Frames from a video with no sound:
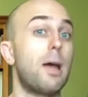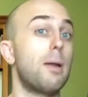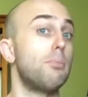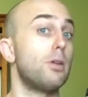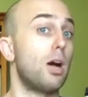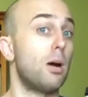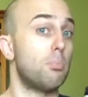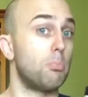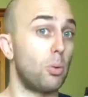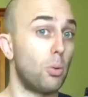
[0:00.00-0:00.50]

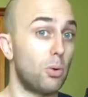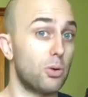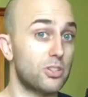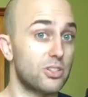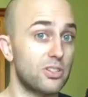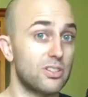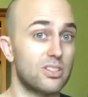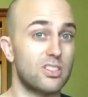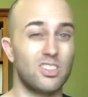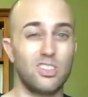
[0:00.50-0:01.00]
Maybe I
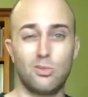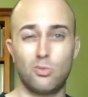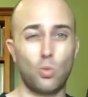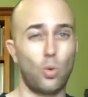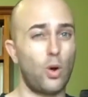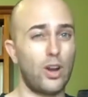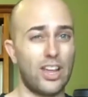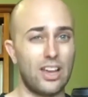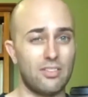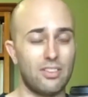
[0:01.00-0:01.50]
bought it,
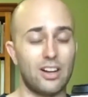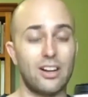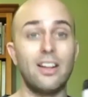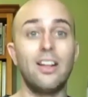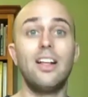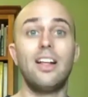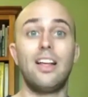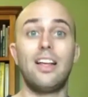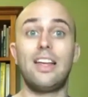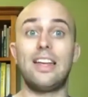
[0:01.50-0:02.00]
whatever.
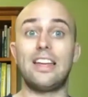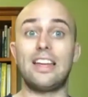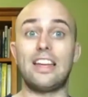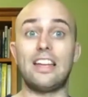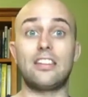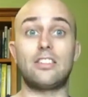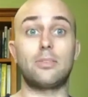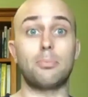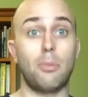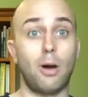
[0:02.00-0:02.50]

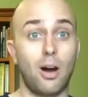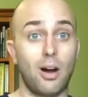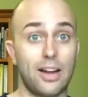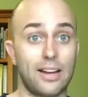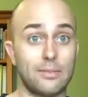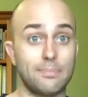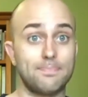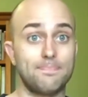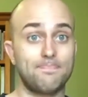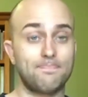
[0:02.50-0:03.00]
It's
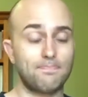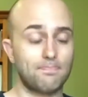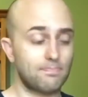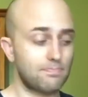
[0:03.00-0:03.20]
mine.